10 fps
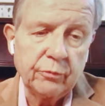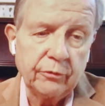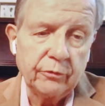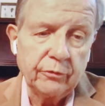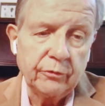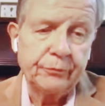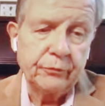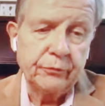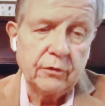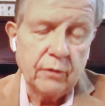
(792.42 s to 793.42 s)
last year,
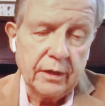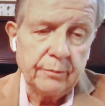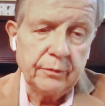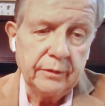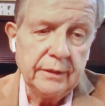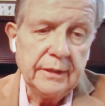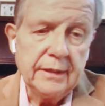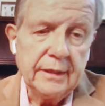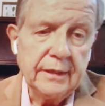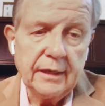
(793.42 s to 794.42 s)
which was absolutely
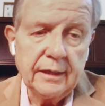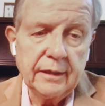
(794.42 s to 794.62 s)
incredible.